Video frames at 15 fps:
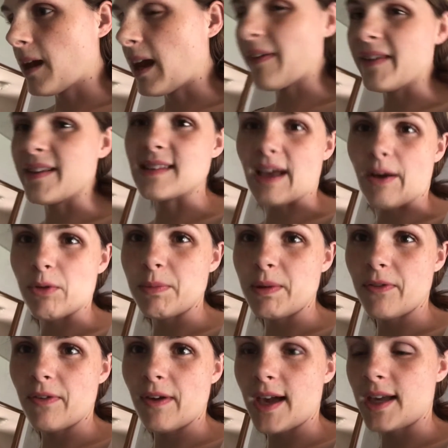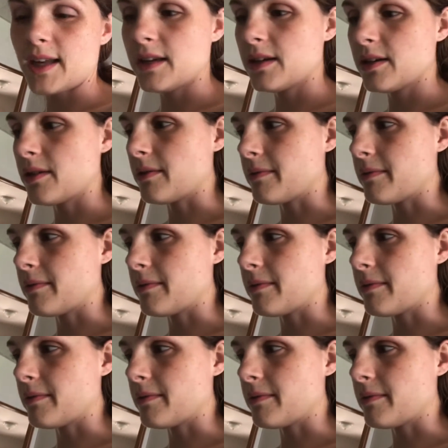At least that would be fine.